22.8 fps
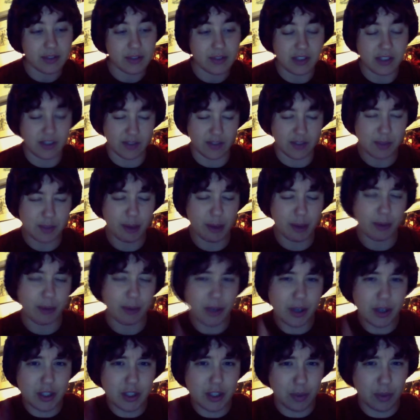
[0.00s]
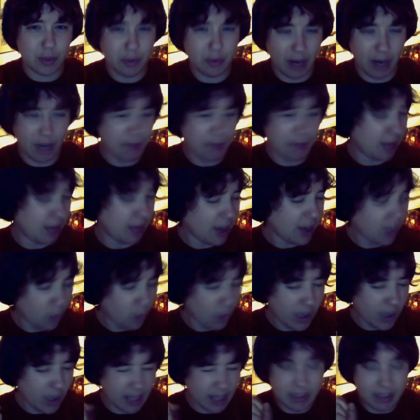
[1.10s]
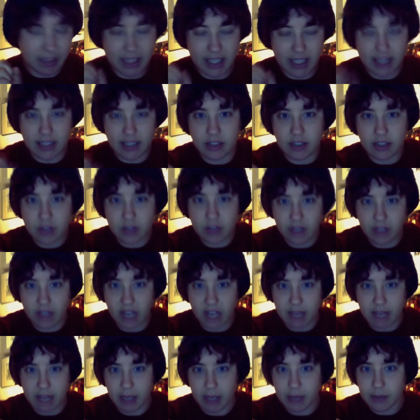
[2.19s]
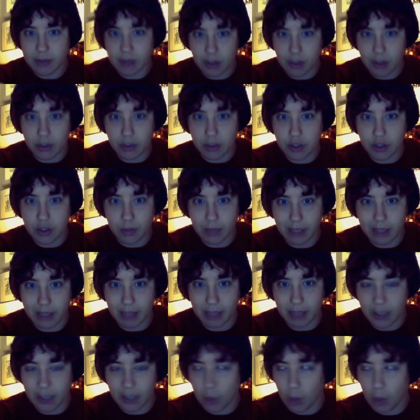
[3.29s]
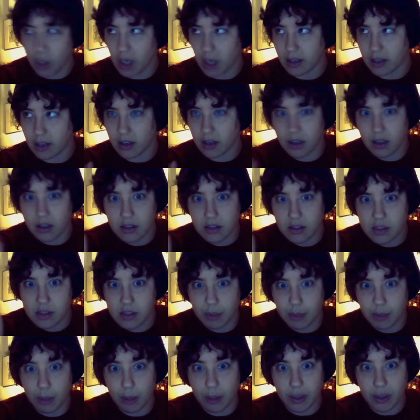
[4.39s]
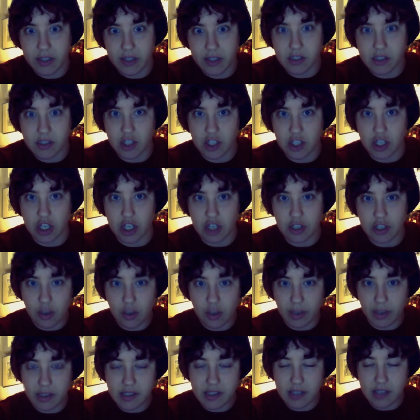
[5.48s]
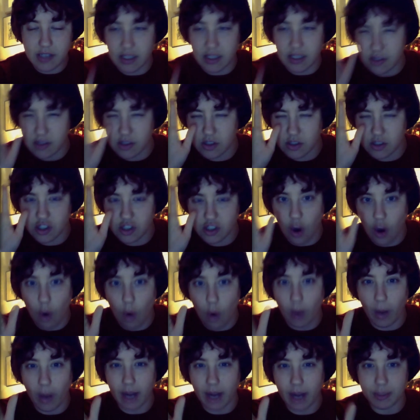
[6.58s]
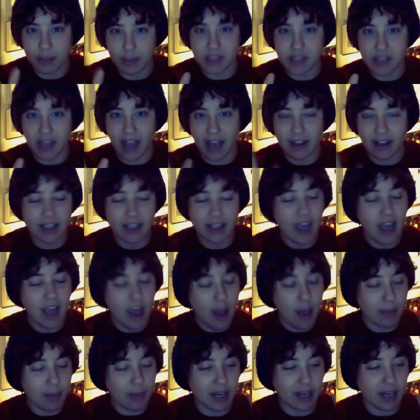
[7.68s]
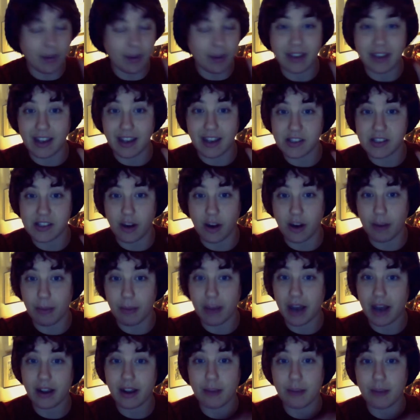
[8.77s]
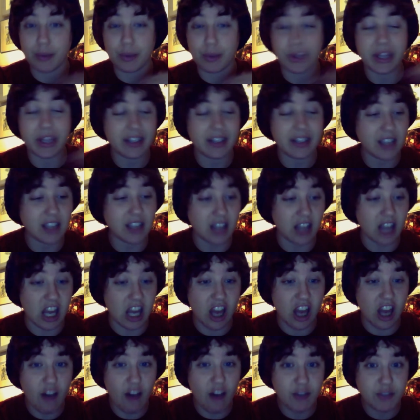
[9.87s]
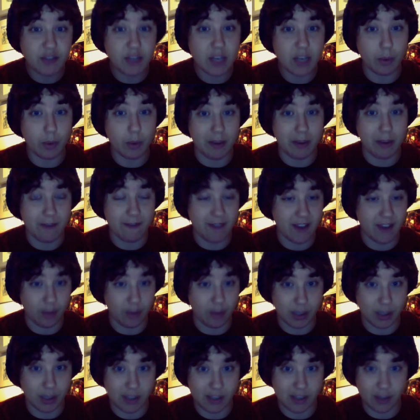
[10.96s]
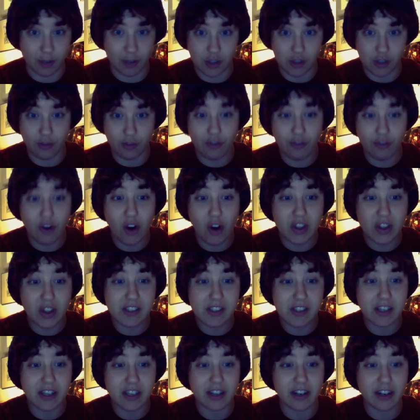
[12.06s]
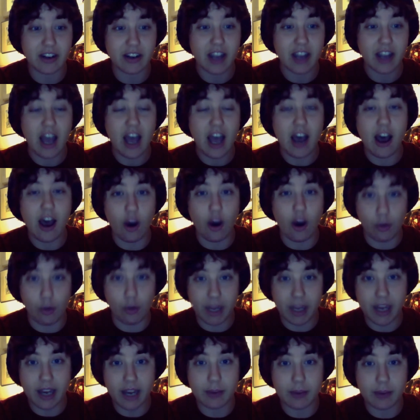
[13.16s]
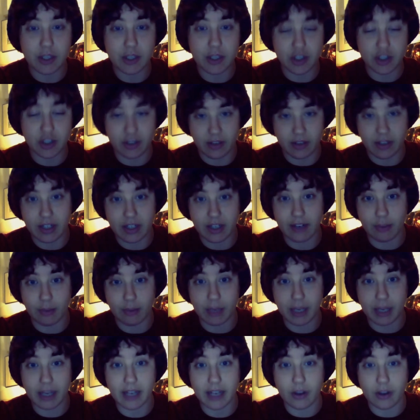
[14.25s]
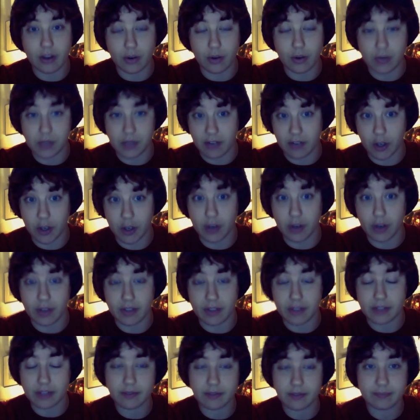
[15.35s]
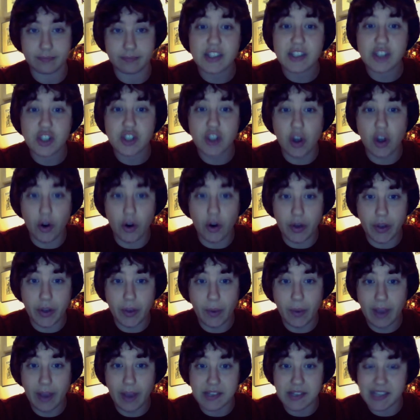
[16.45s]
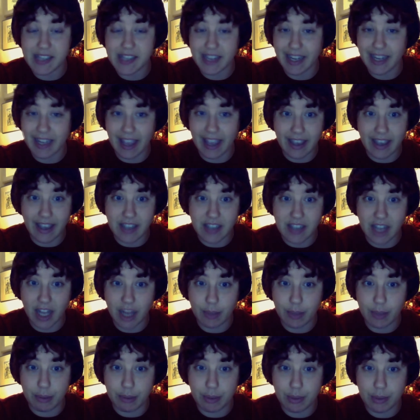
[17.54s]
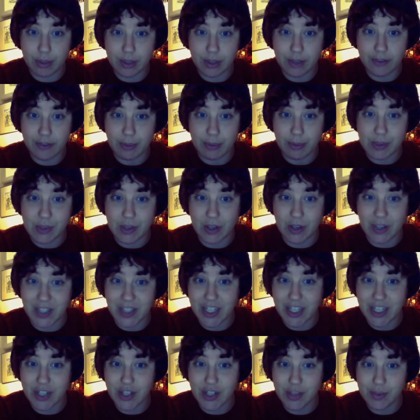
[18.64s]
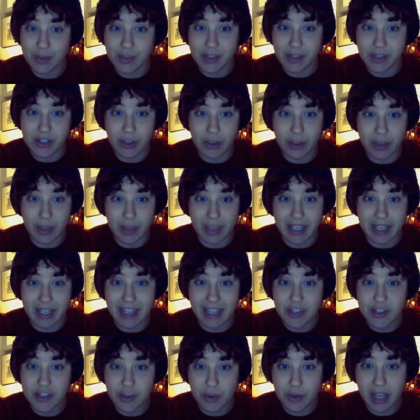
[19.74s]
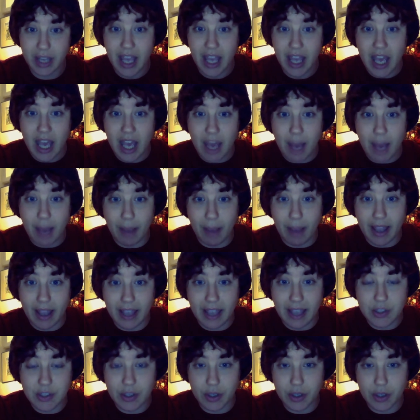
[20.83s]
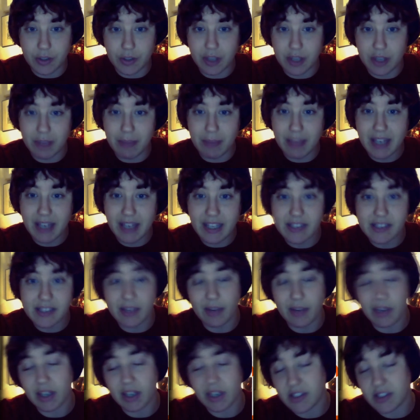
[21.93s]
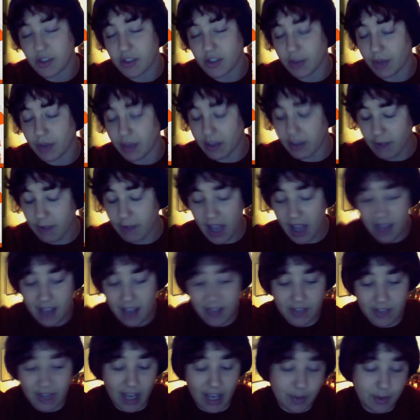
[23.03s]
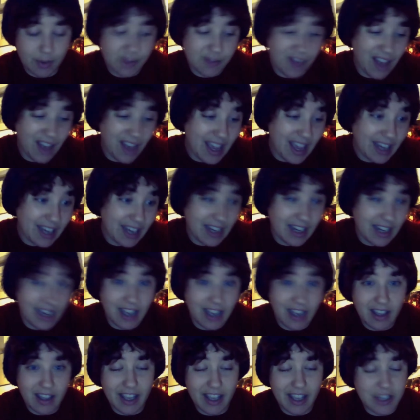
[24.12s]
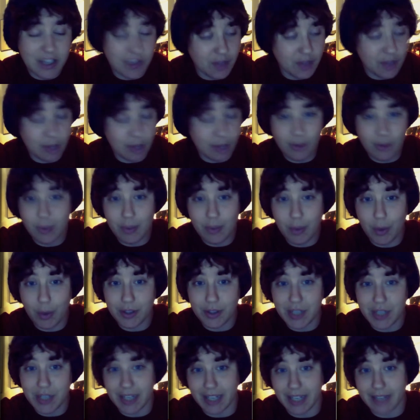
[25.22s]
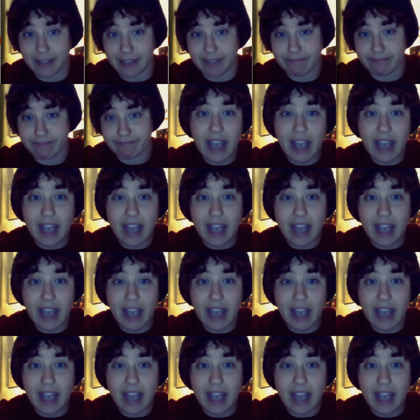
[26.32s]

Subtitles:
Steven Spielberg doing Ready Player One. I mean, like, literally, if anybody was going to do Ready Player One, Spielberg is such a good choice. It's so right up his alley. But anyway, yes, Armada, brilliant, loved it. One of my favorite books I've read so far this year. Oh my god, I'm gonna shove it at everybody I know who's never heard of it. I listened to Argo, How the CIA and Hollywood Pulled Off the Most Audacious Rescue in History by Antonio J. Mendez. I rated this a 3 out of 5. Yeah, it was fine. I actually found the movie more entertaining.